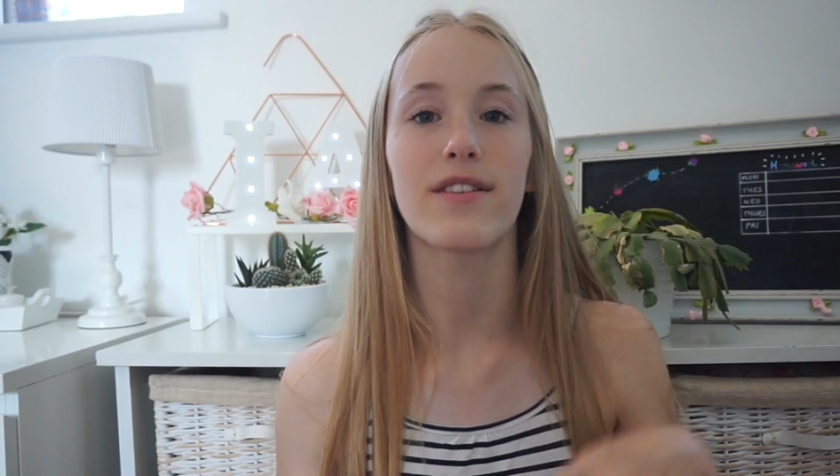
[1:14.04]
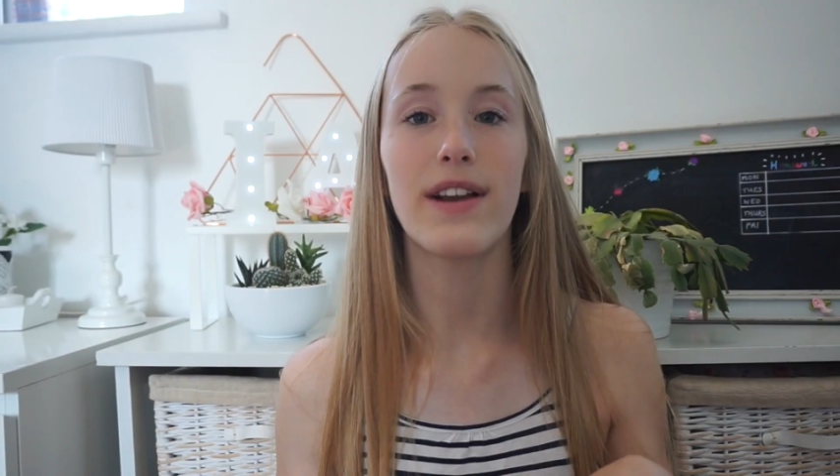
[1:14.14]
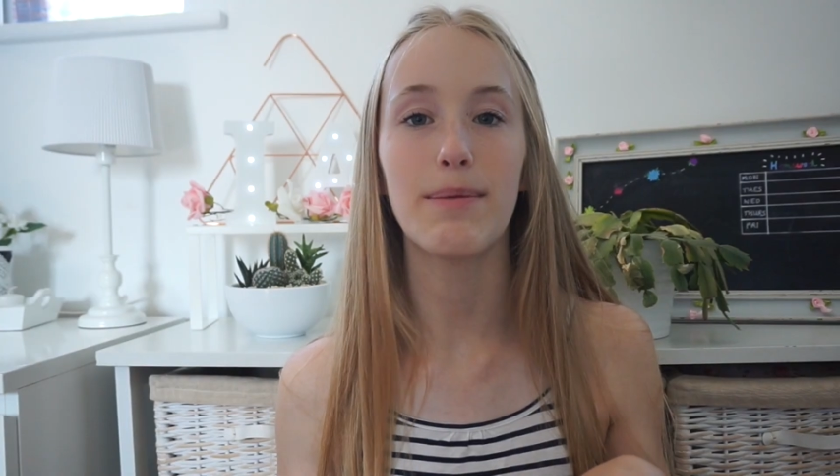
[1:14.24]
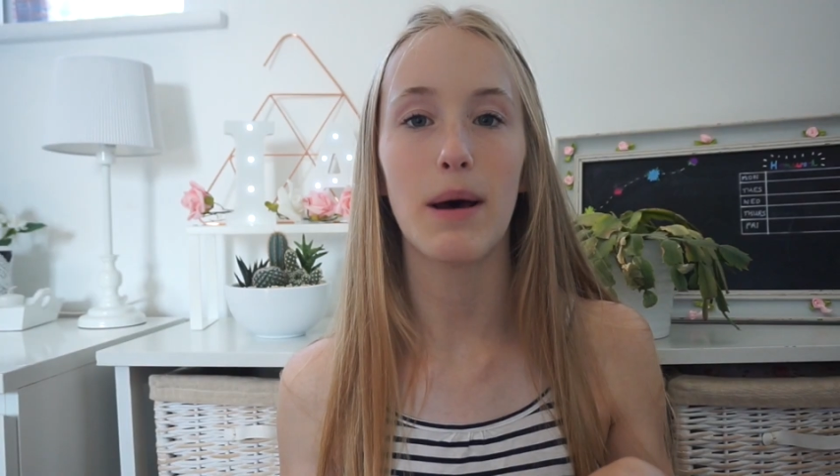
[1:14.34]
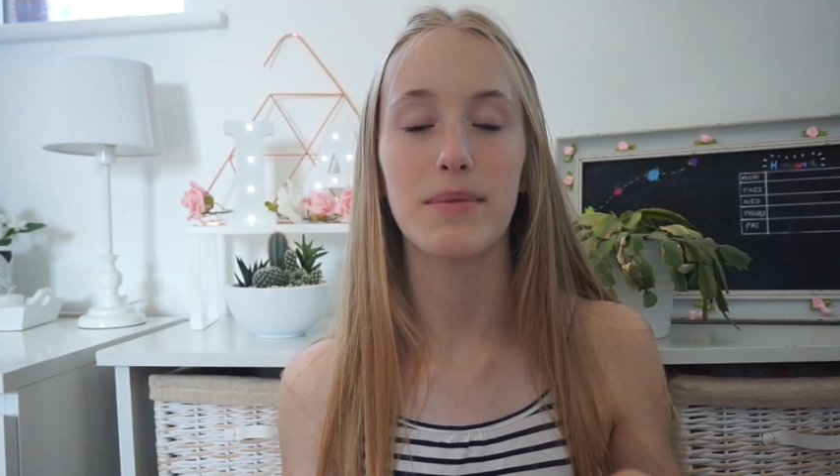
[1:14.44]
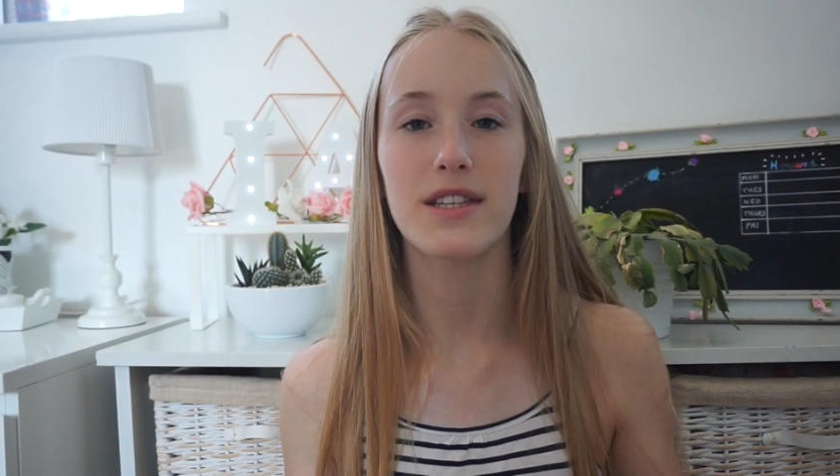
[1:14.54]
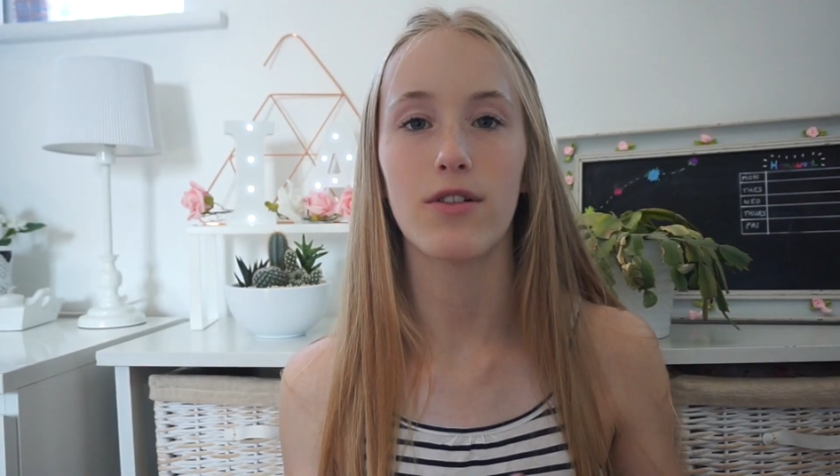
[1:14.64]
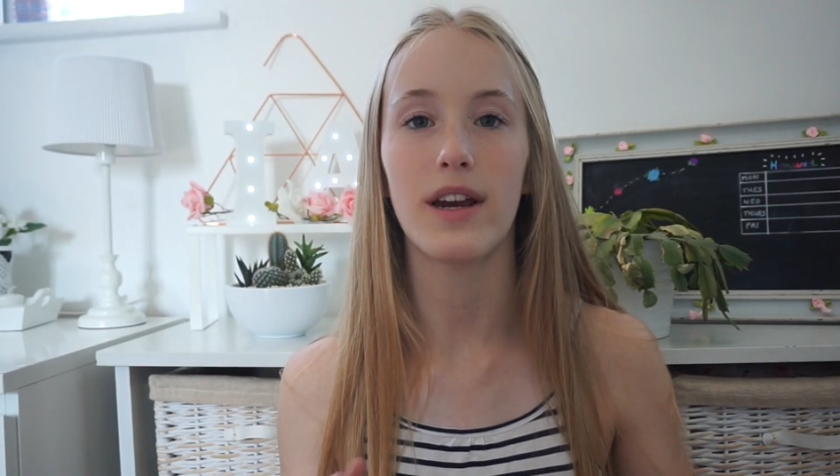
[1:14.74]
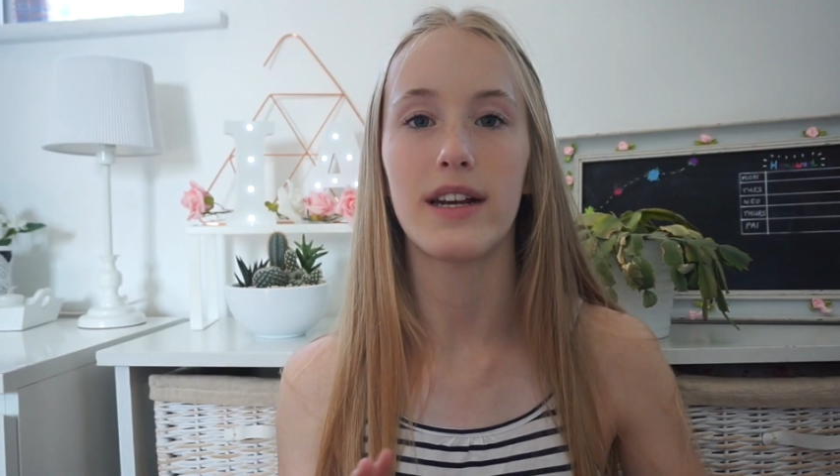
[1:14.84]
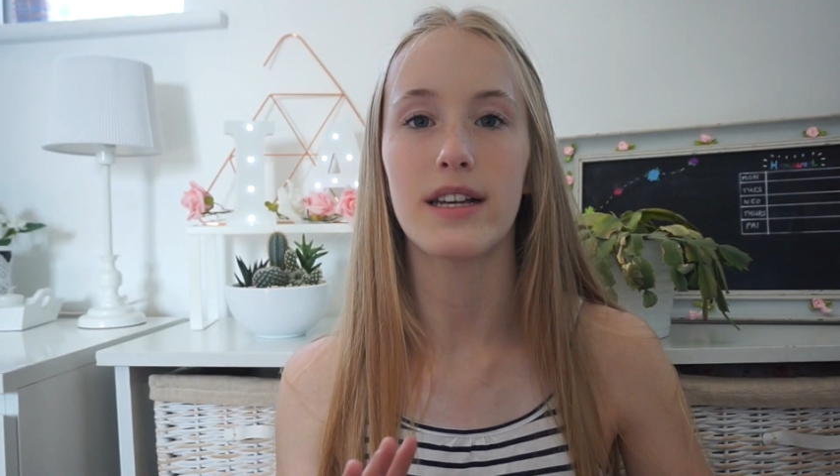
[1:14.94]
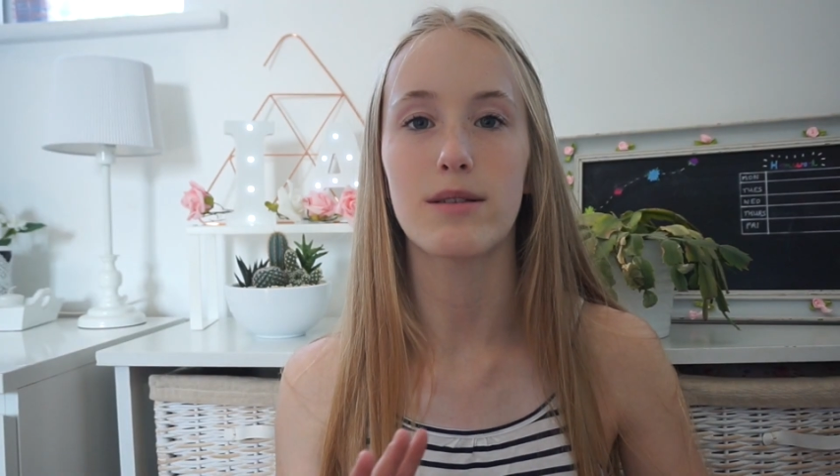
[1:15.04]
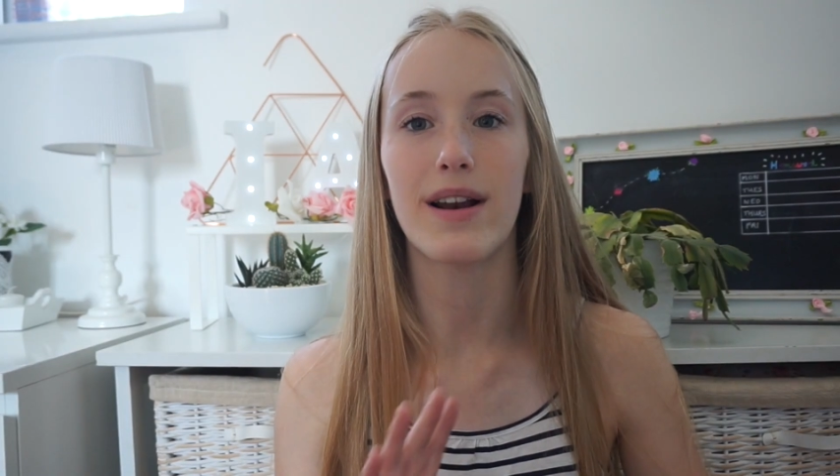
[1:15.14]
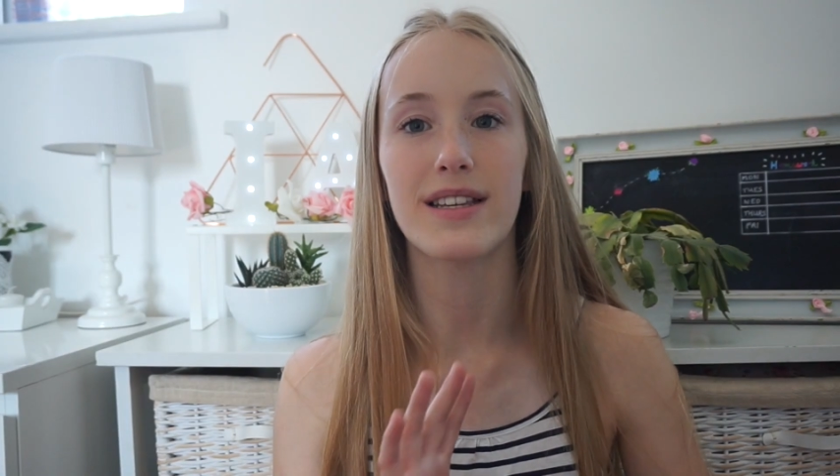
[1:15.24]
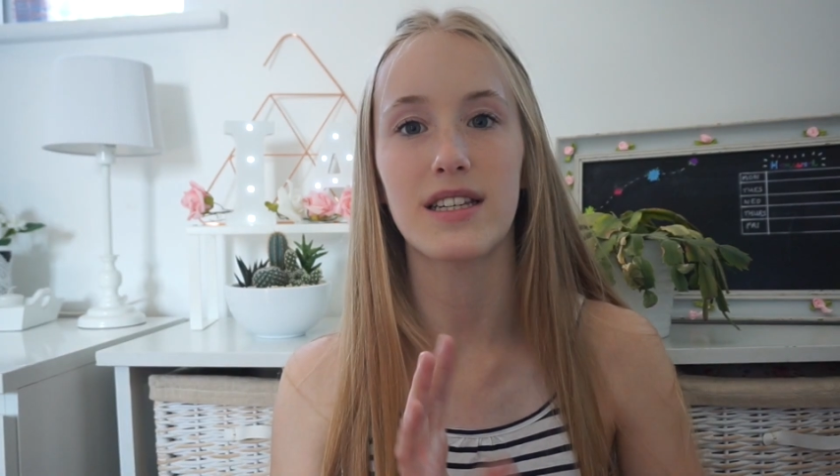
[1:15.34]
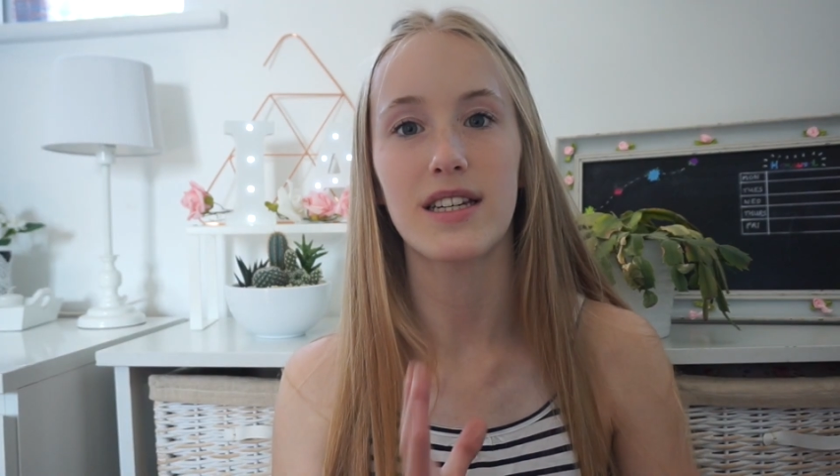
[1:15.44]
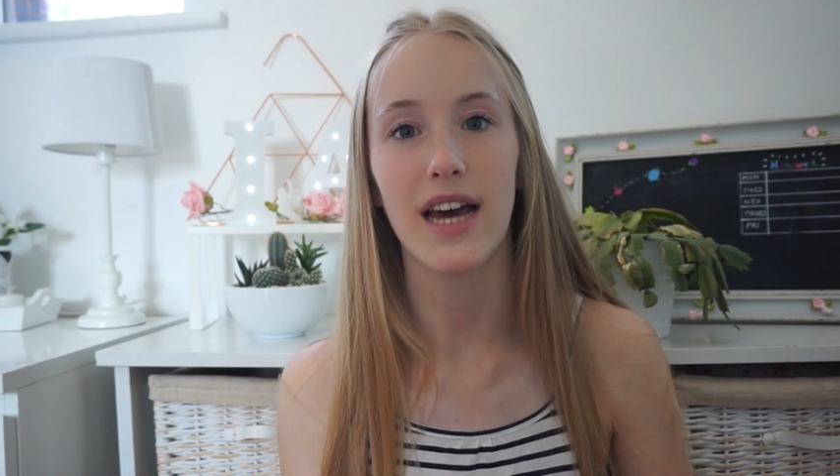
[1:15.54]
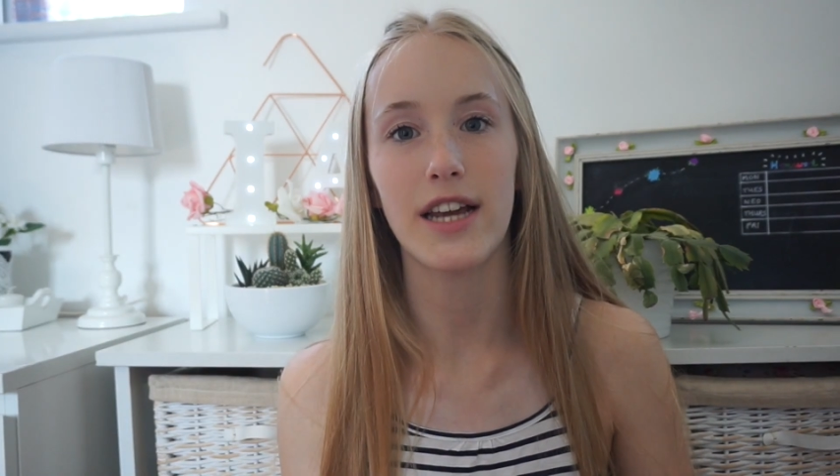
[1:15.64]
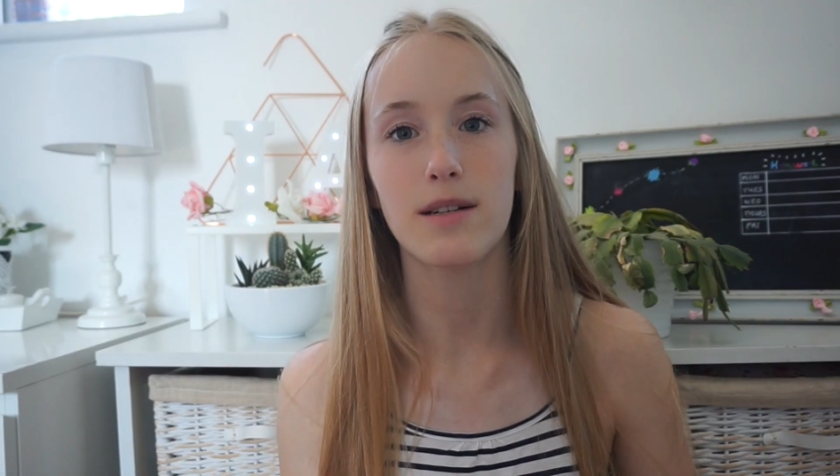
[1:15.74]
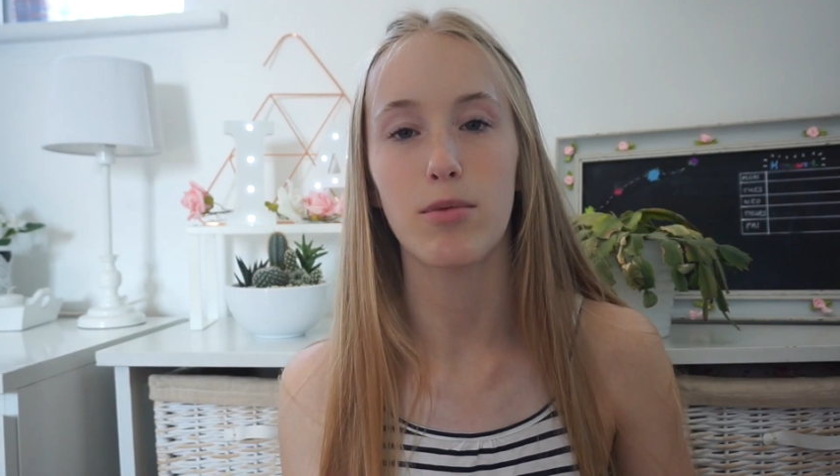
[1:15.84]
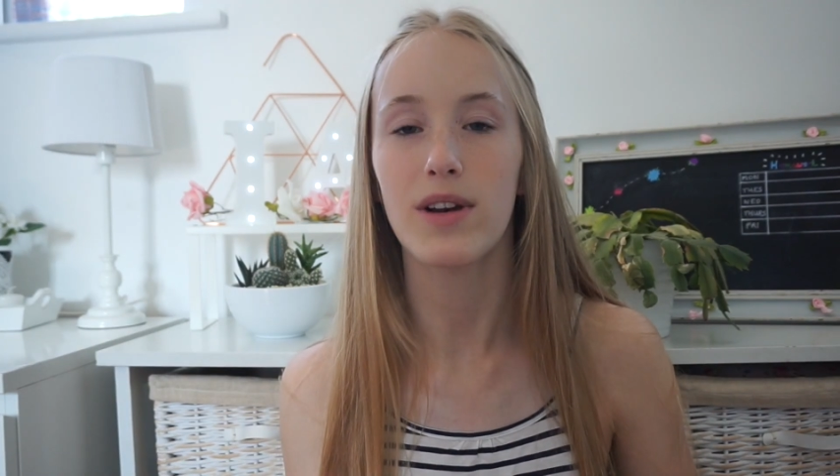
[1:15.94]
a flip up screen as well as a
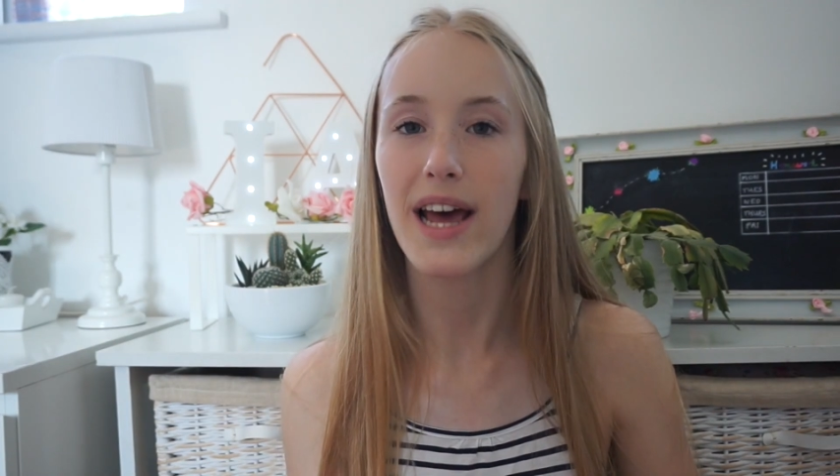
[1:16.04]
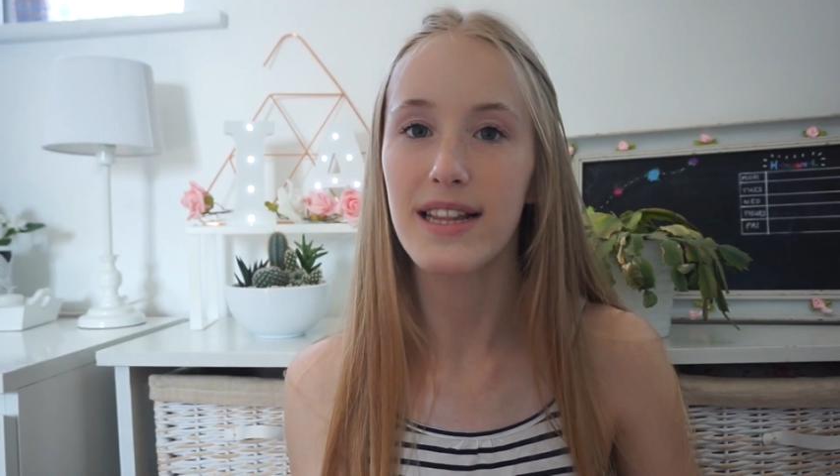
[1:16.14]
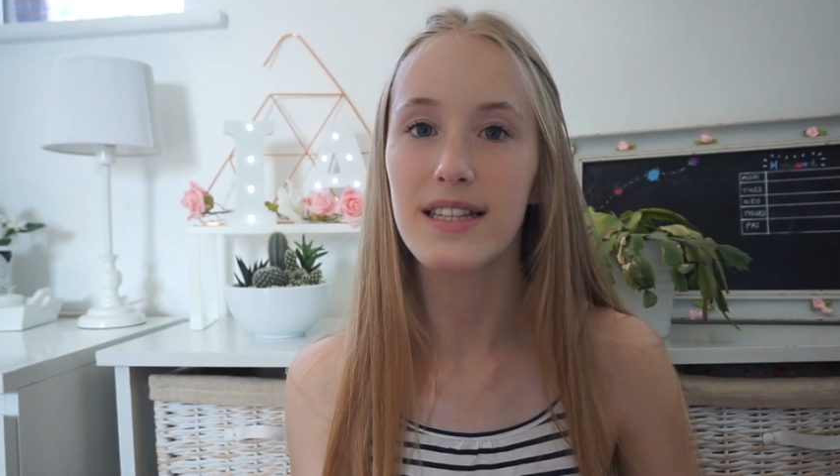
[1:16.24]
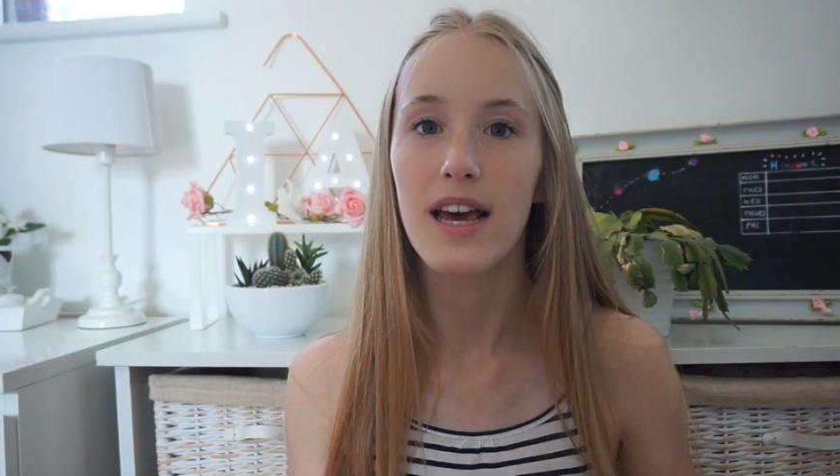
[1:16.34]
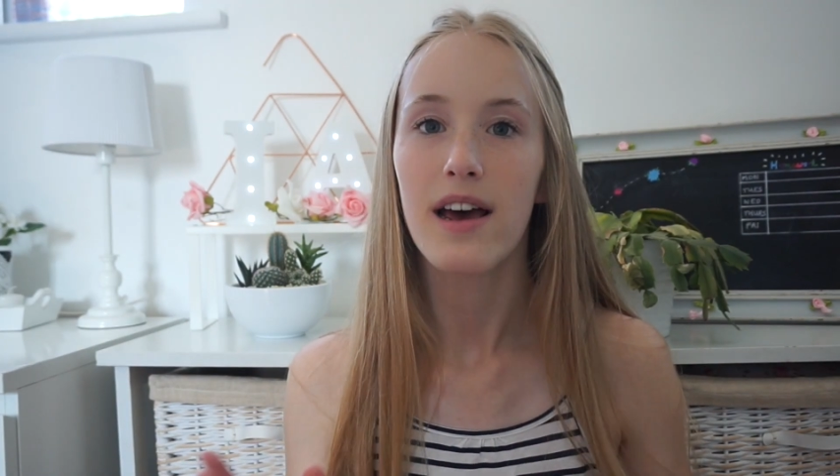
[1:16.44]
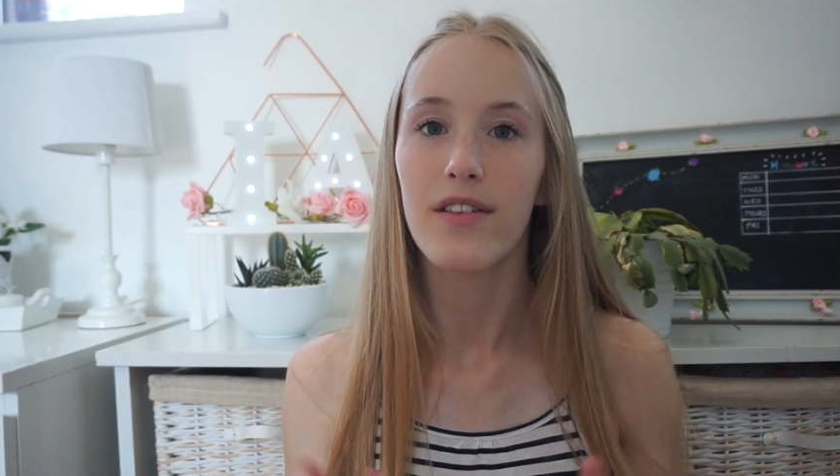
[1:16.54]
detachable lens.